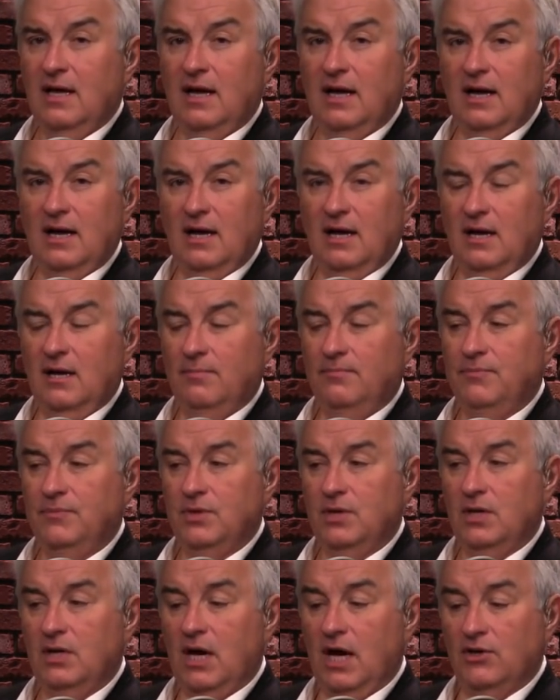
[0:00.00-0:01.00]
um,
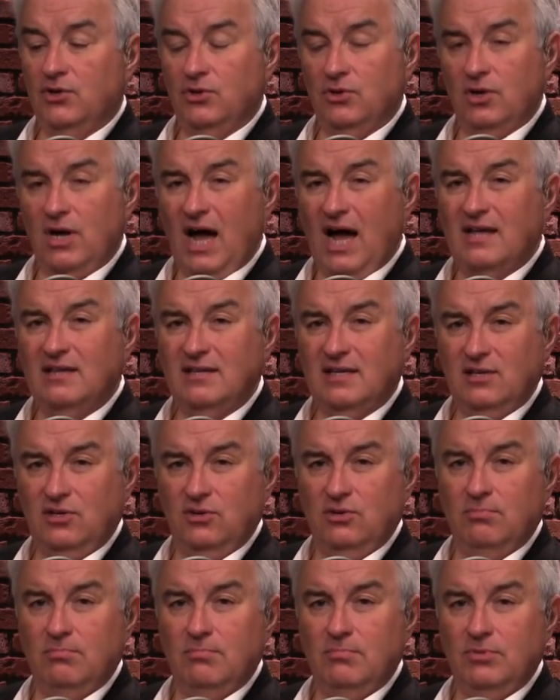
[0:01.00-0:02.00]
uh, you're I think
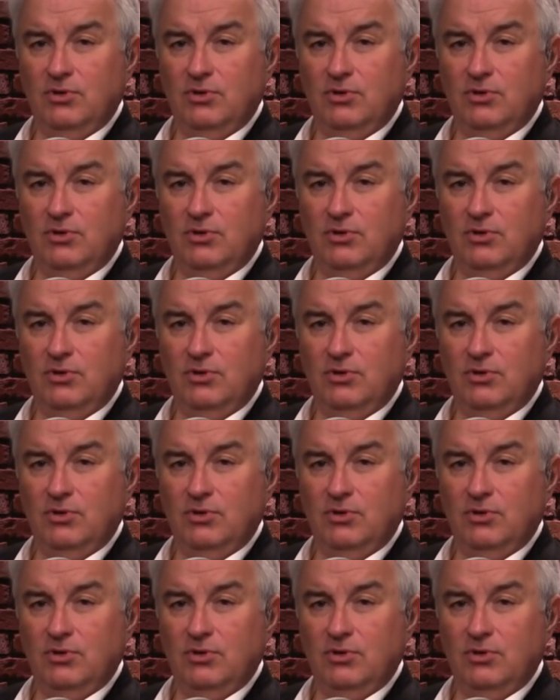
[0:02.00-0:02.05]
you're